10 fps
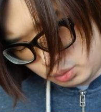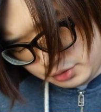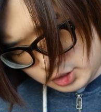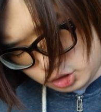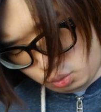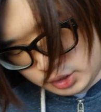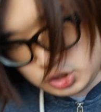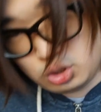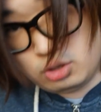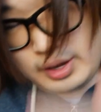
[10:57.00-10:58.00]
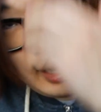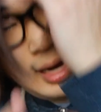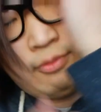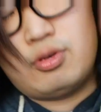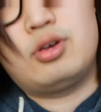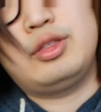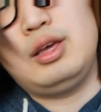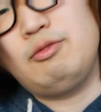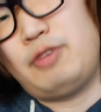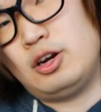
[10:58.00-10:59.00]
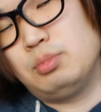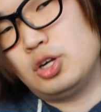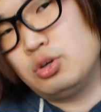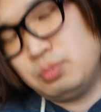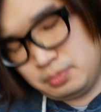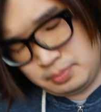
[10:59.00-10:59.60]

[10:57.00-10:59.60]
where these are the ones you'll aim for the final blow.